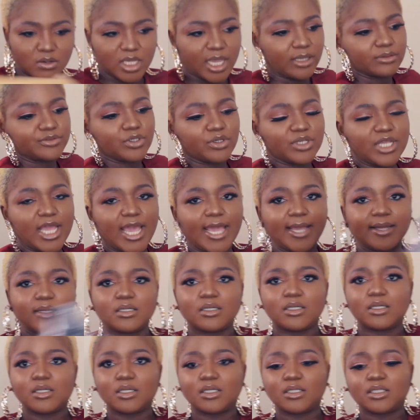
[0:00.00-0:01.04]
So yeah,
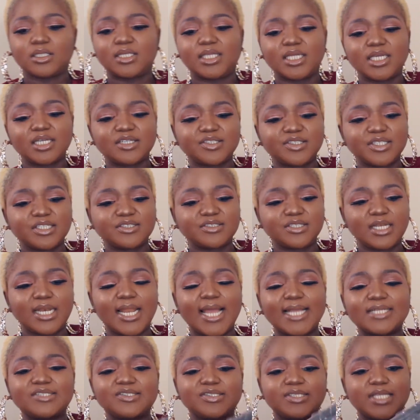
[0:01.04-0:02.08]
this is the
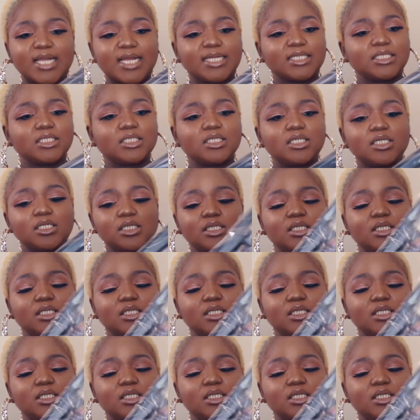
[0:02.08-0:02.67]
light stand,